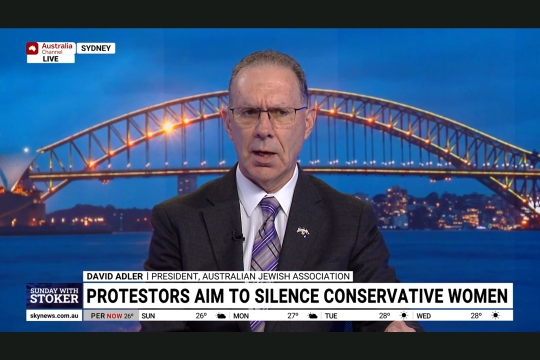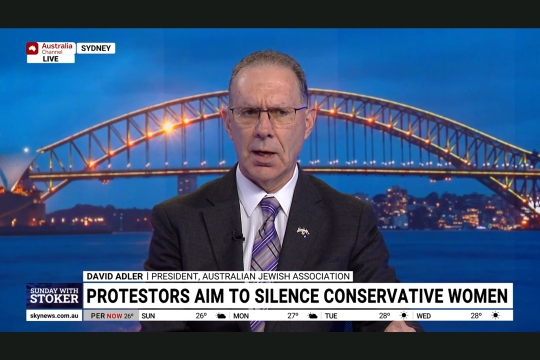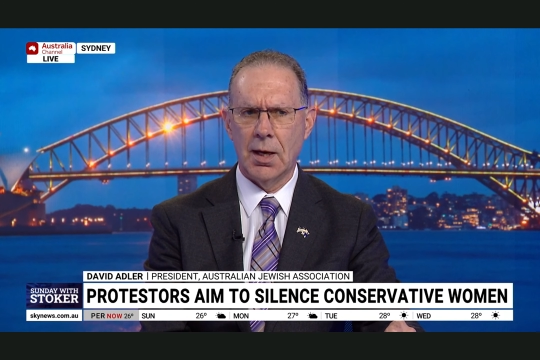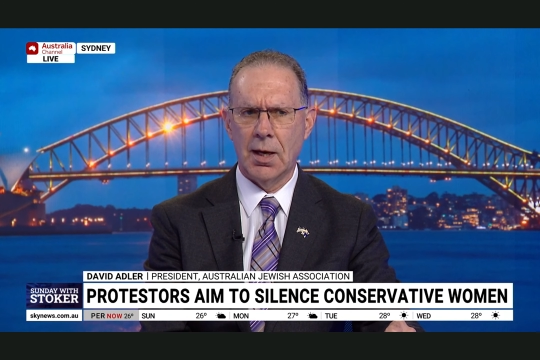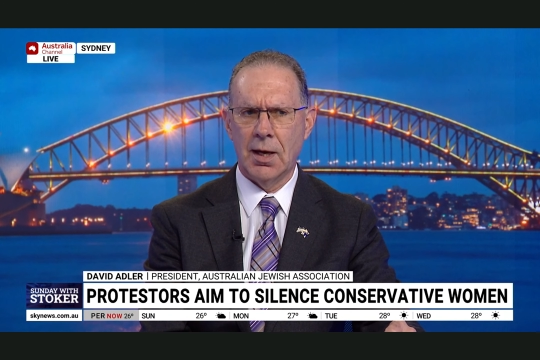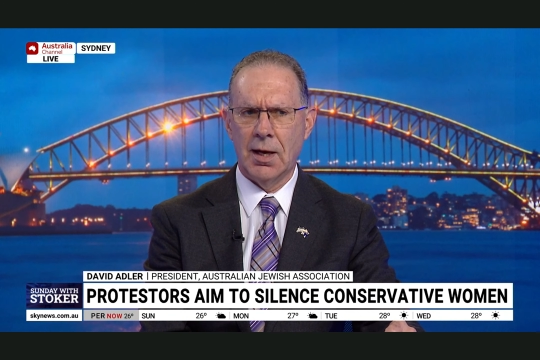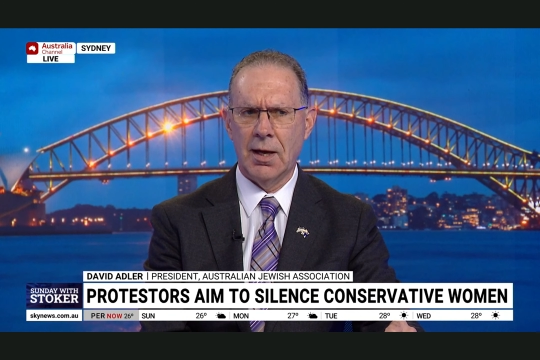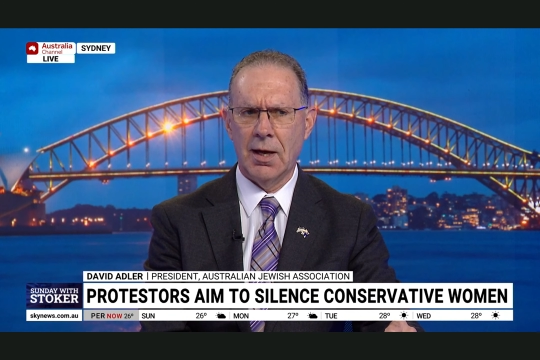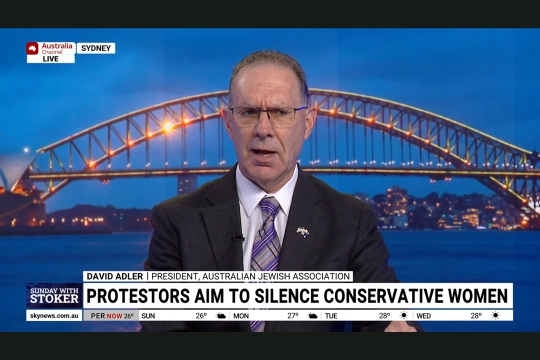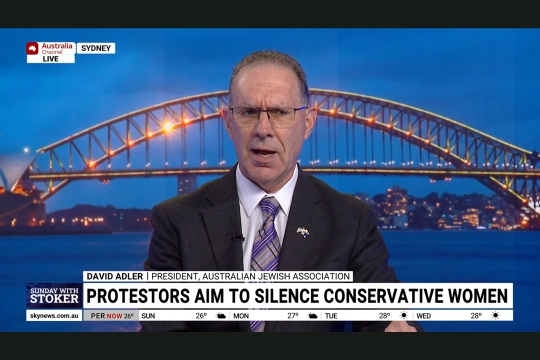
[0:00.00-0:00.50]

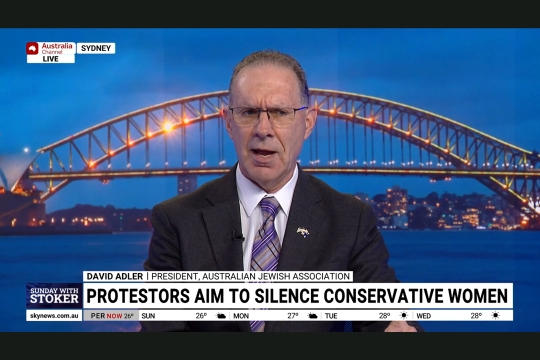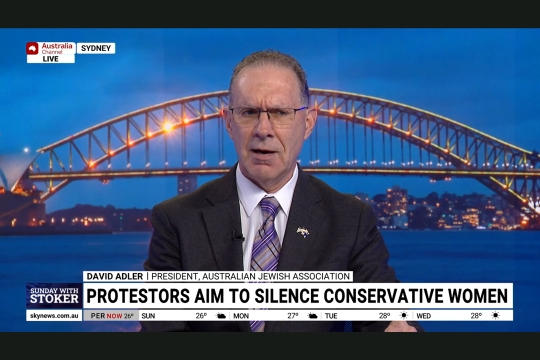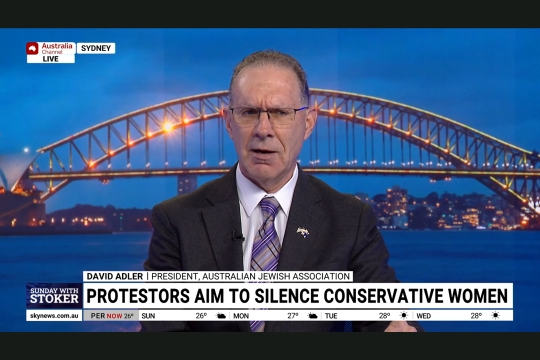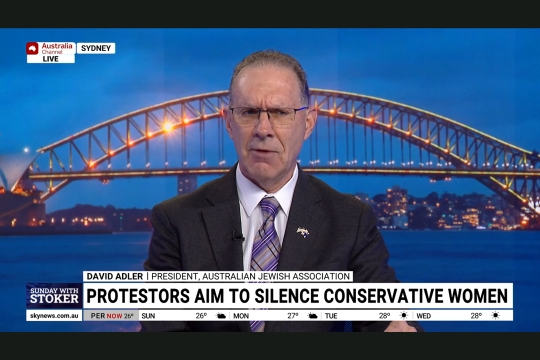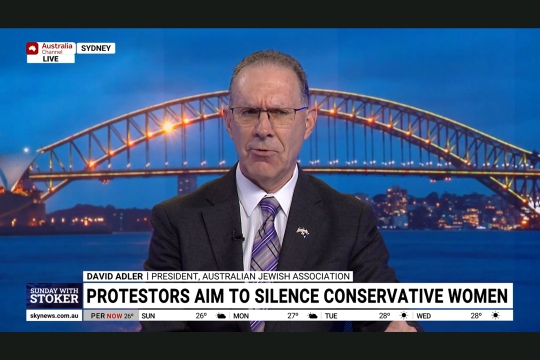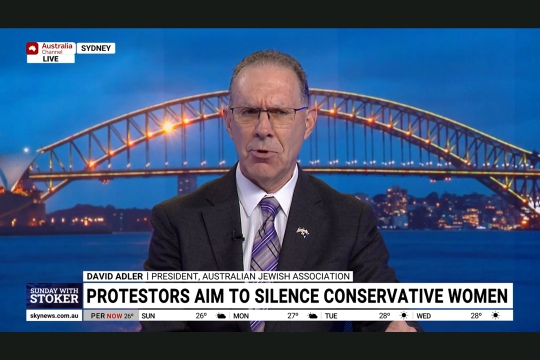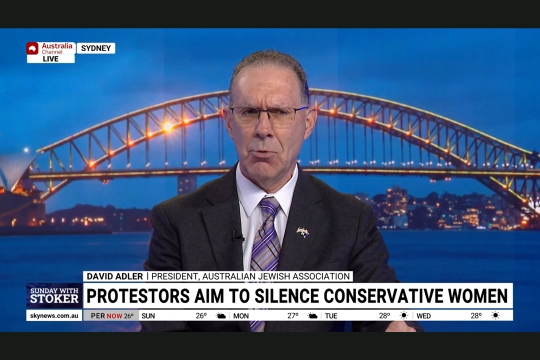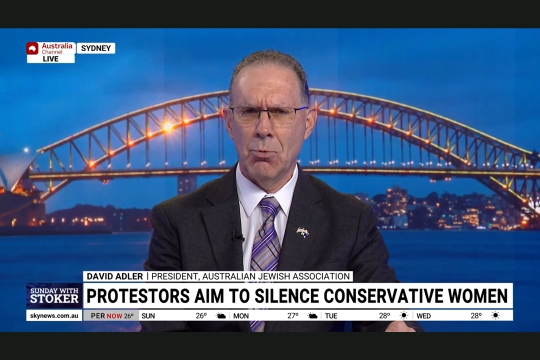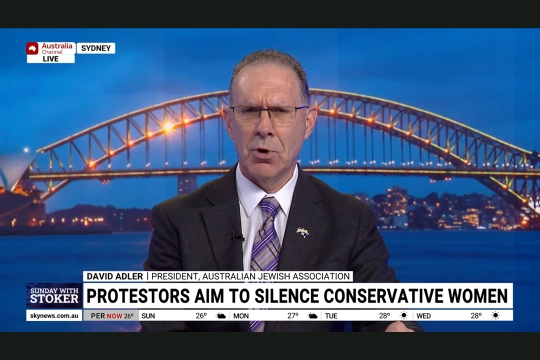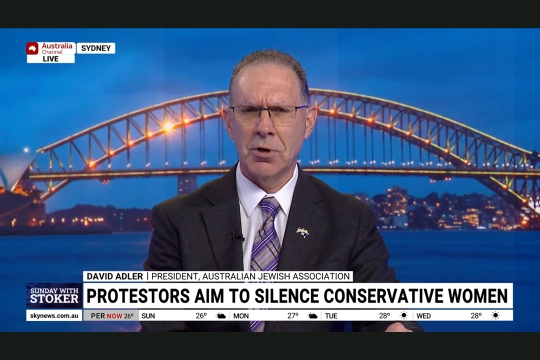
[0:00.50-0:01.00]
And
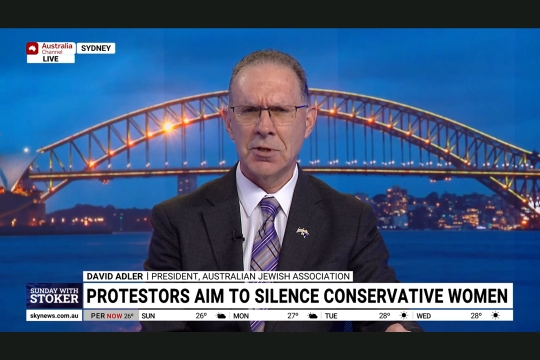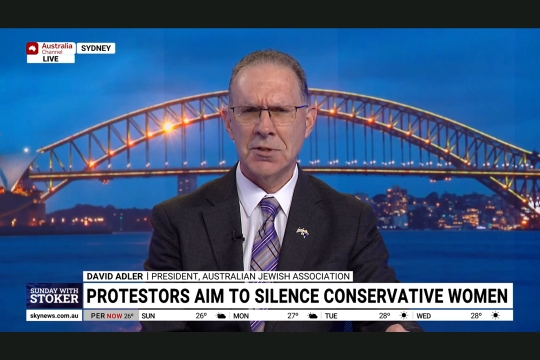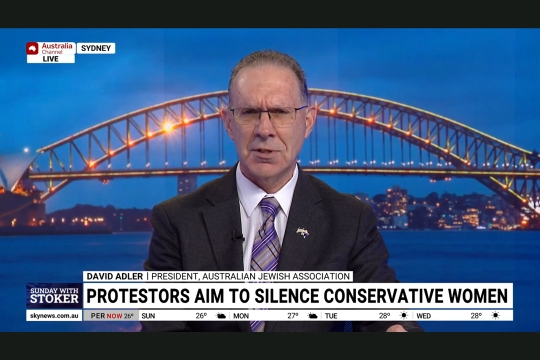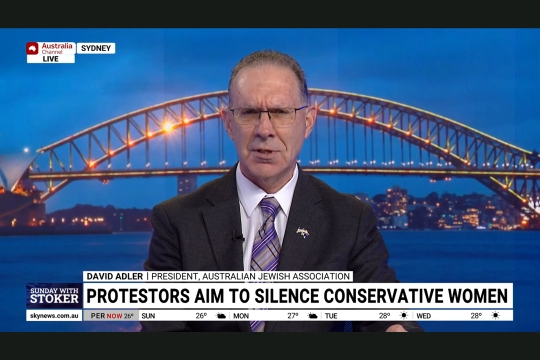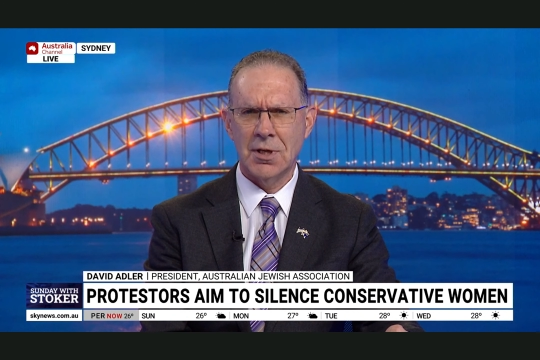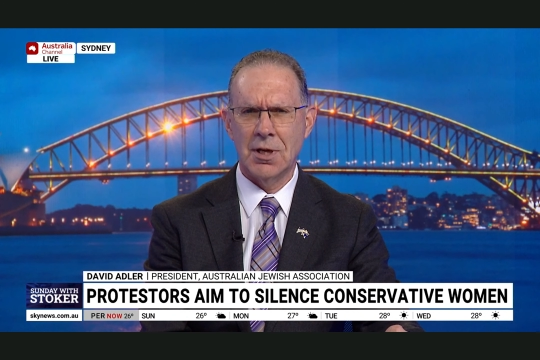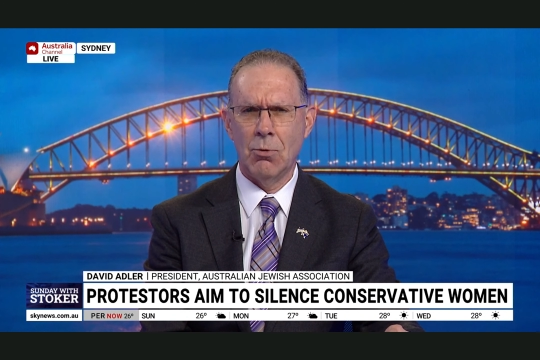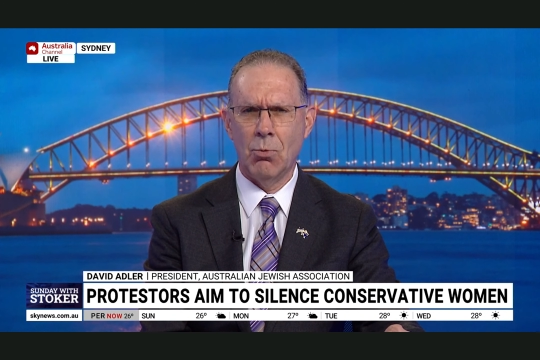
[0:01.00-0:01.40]
if you want to see